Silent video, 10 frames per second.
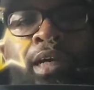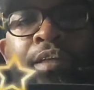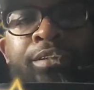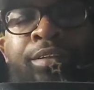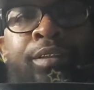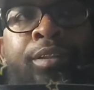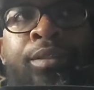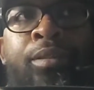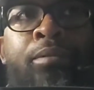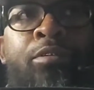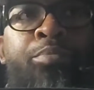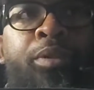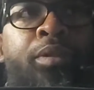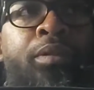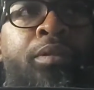thousand subs
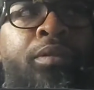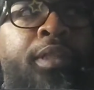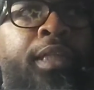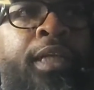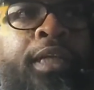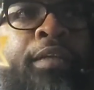because it ain't